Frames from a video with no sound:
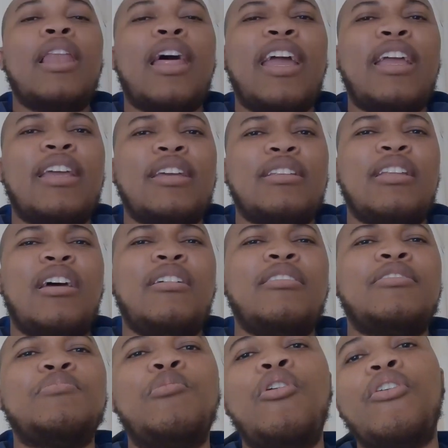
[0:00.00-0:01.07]
like it,
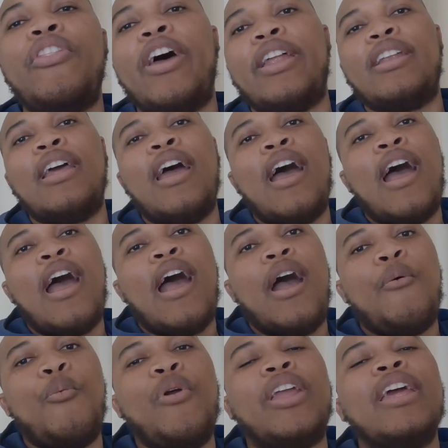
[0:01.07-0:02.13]
it's more that
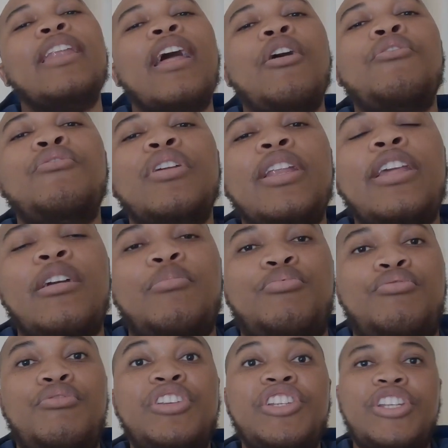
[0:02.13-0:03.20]
we can now really
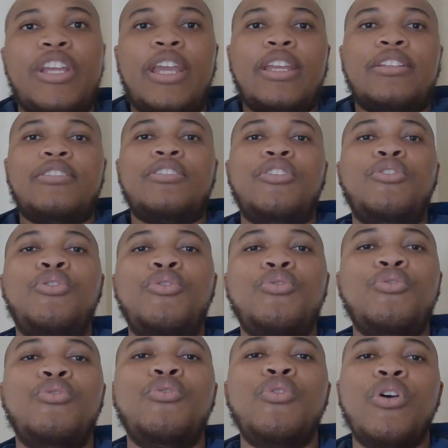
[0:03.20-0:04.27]
appreciate
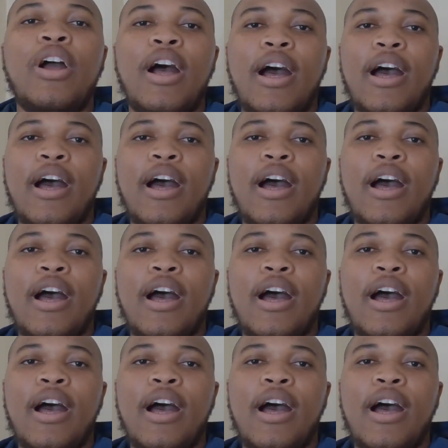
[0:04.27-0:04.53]
who